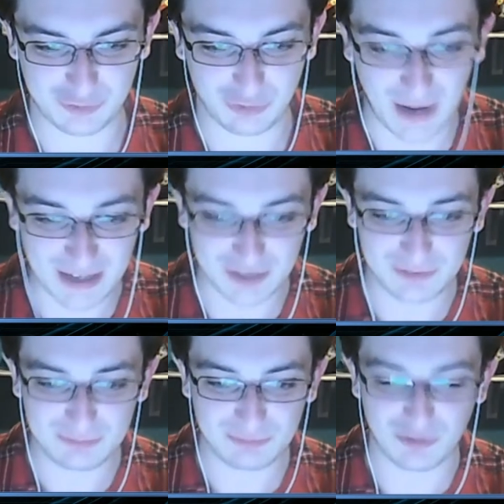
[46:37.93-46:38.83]

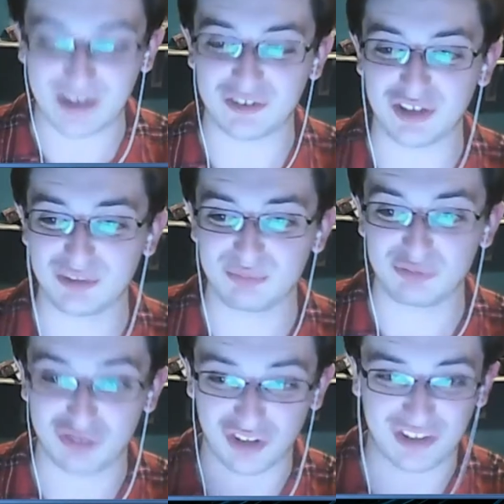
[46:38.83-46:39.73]
Dragon Racing
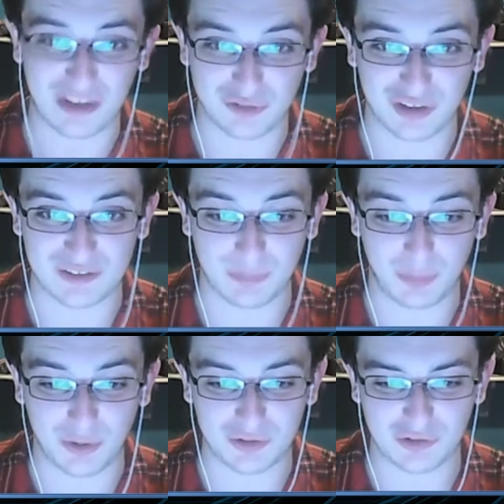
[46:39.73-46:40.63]
just outside the
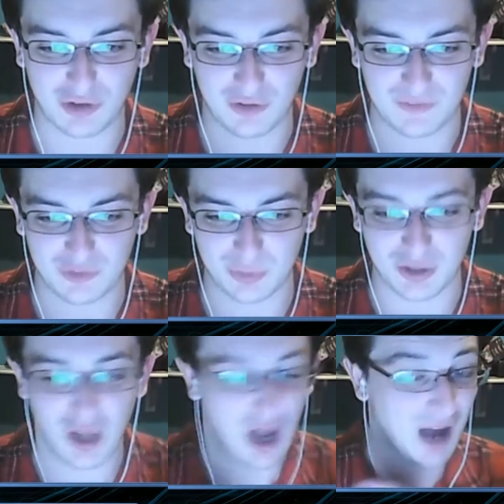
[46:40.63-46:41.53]
points on this
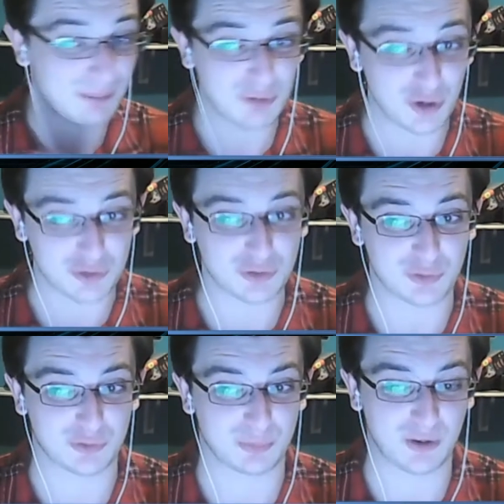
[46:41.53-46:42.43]
one. I'm not at
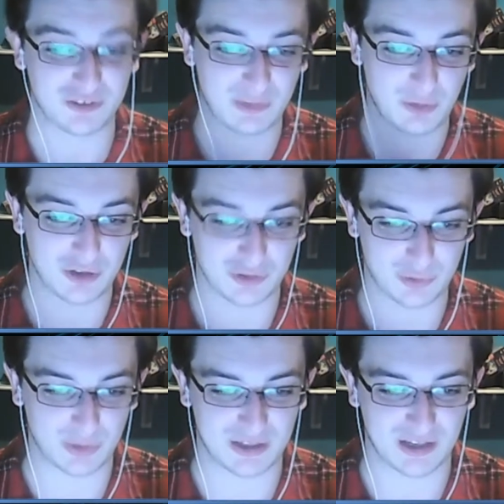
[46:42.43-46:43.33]
all surprised they weren't as
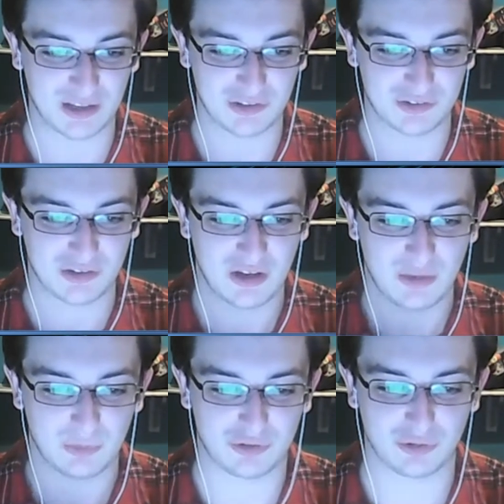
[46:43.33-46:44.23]
quick as
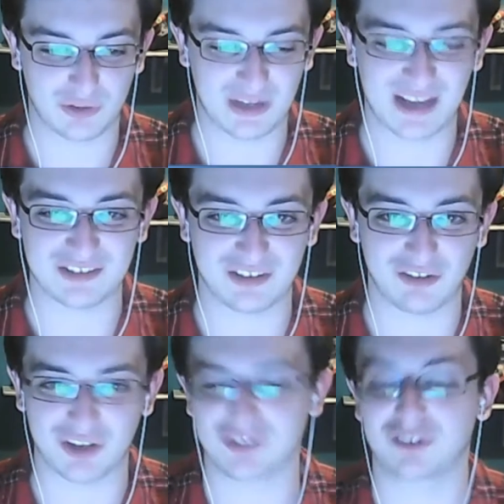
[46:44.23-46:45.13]
we saw in
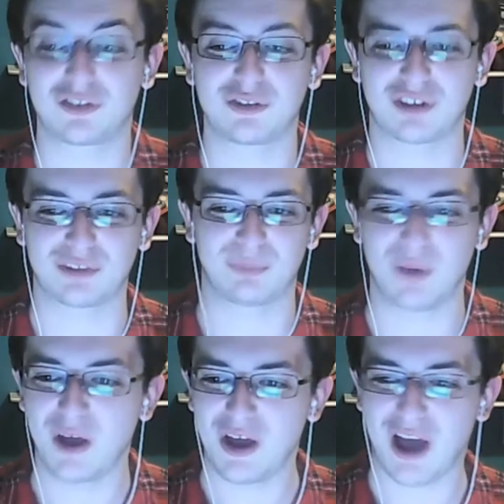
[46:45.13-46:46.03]
Adiria, because as soon as
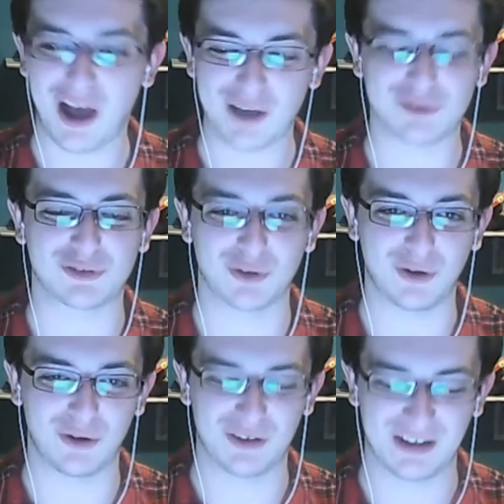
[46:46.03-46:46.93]
I
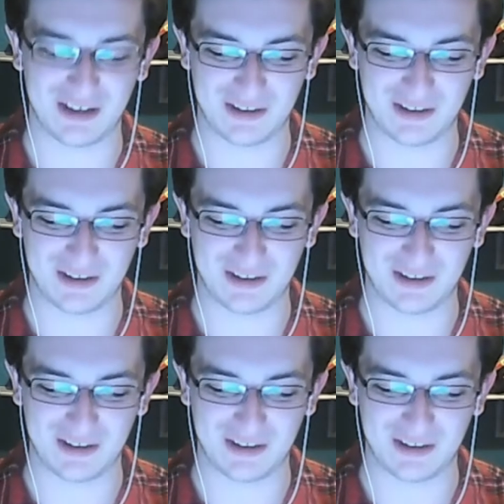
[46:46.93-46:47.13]
saw